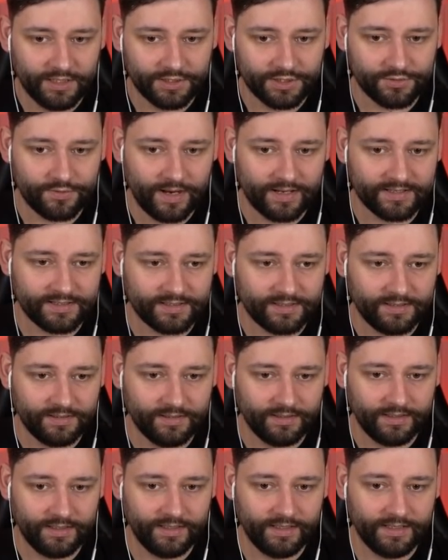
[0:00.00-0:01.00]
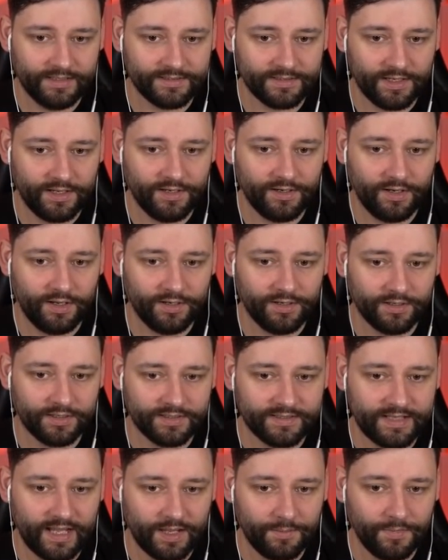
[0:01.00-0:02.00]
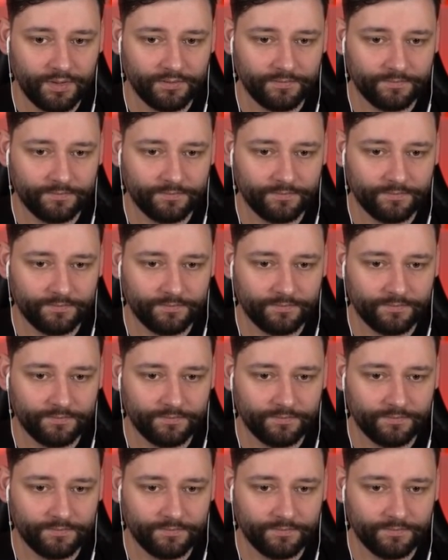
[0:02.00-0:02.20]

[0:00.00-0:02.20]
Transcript: Stressed is an understatement.